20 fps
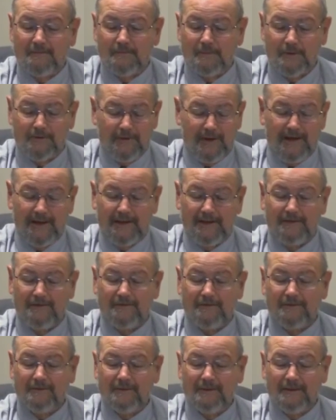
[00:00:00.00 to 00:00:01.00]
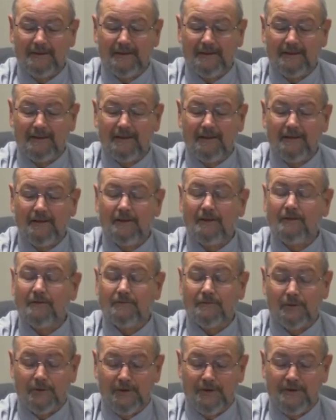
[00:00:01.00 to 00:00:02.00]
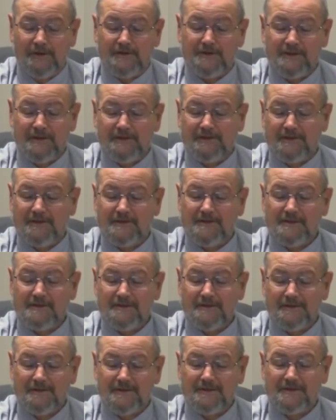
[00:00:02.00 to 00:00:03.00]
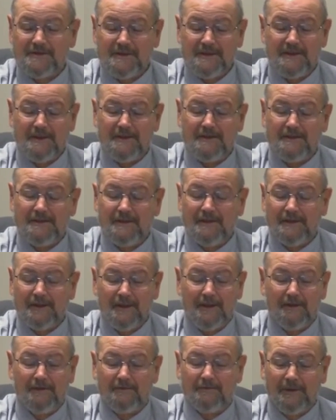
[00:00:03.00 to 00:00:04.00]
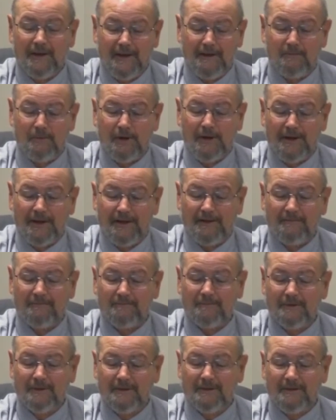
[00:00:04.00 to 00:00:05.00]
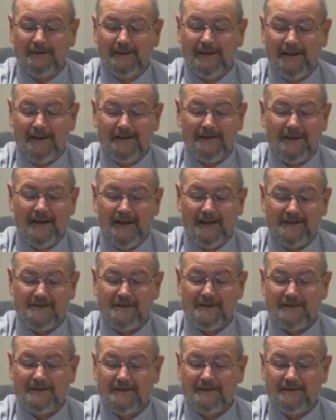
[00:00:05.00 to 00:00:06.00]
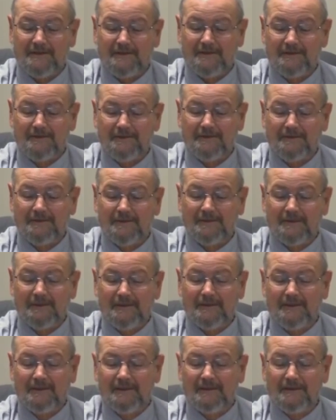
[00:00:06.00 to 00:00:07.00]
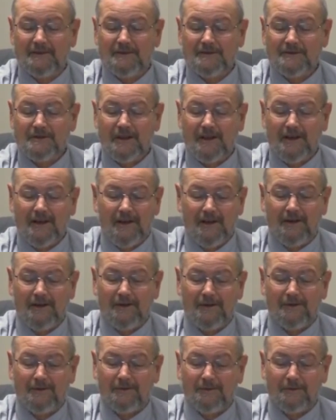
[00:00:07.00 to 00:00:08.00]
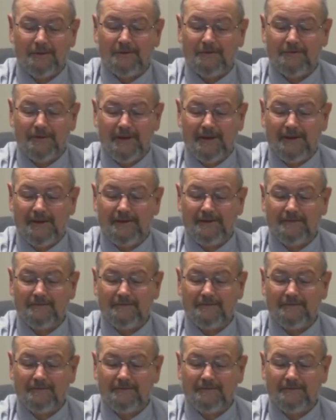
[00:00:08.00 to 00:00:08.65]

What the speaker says: provided for the descendants, the seed of Abraham and Isaac. Sha'ar oiveh.